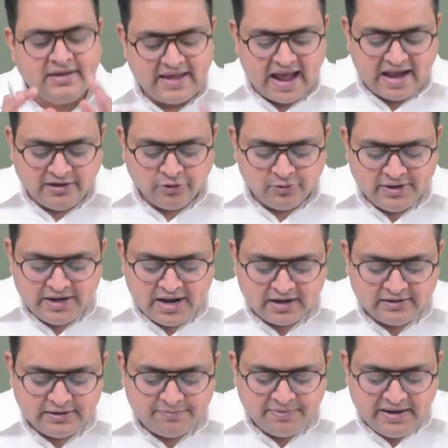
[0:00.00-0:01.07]
Can you
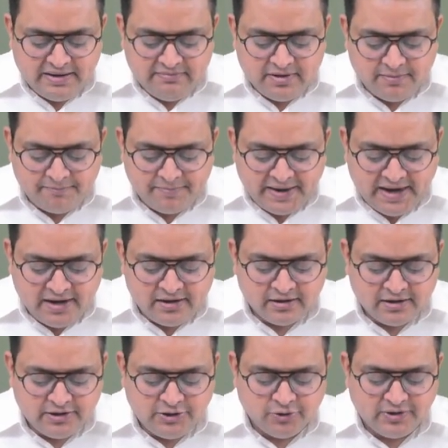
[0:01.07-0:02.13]
deduct the premium
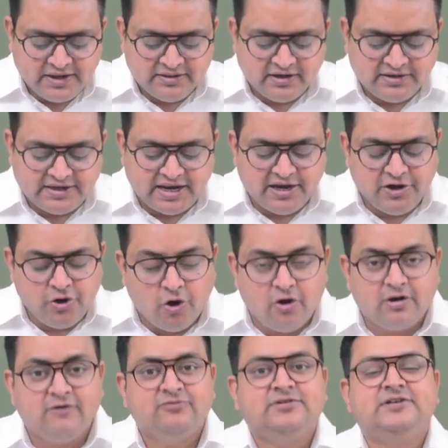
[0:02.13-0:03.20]
paid during the tenure
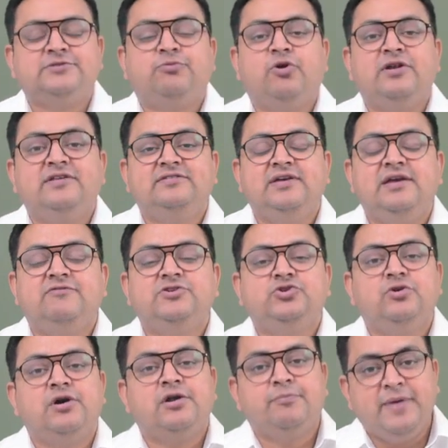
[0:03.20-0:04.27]
of such policy which
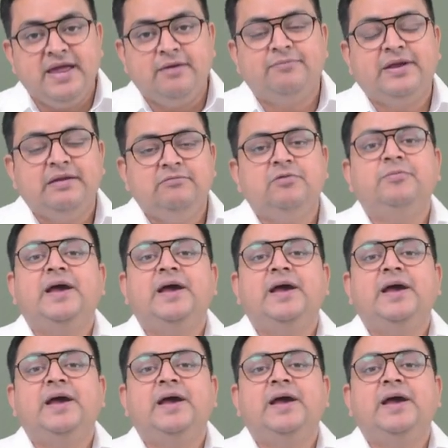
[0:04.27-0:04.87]
you are paying premium?